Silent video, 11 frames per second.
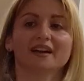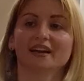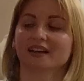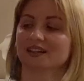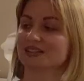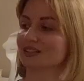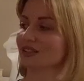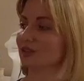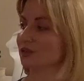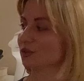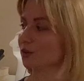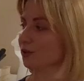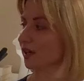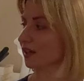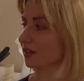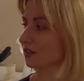Exhale to the
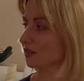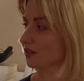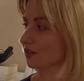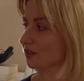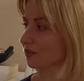right.